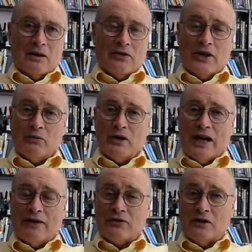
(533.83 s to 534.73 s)
then we
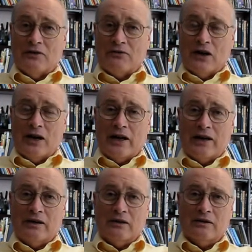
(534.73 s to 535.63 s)
have to
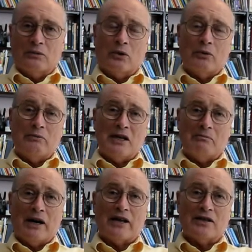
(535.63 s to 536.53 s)
define what we mean
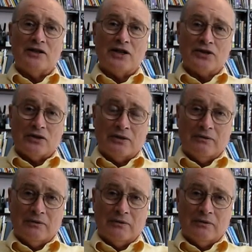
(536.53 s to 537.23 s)
by addition